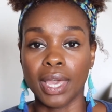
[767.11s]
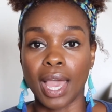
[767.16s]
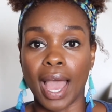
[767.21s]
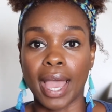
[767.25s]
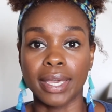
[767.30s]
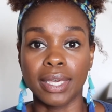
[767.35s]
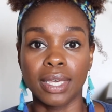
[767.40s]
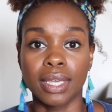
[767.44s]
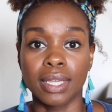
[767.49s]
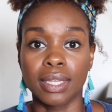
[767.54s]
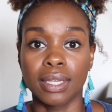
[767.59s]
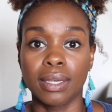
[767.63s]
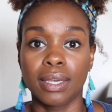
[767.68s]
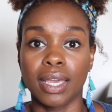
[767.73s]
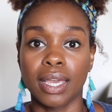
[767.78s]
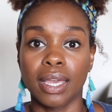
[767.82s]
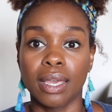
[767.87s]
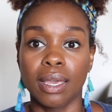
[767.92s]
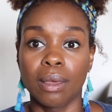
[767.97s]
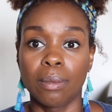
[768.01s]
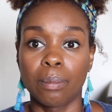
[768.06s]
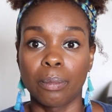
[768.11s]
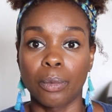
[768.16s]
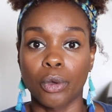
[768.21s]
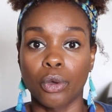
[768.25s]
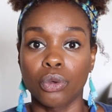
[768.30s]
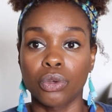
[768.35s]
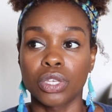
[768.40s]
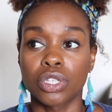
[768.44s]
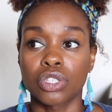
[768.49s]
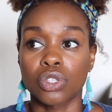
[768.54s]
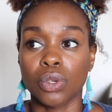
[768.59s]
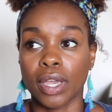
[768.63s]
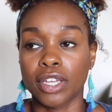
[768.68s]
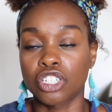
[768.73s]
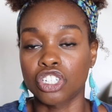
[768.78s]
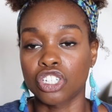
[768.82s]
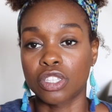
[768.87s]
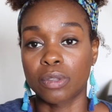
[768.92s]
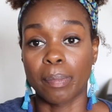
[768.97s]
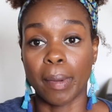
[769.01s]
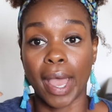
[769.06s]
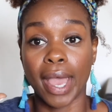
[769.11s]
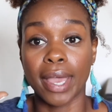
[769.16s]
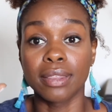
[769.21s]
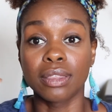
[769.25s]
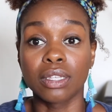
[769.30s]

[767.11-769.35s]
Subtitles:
I can get in bulk, and so I just buy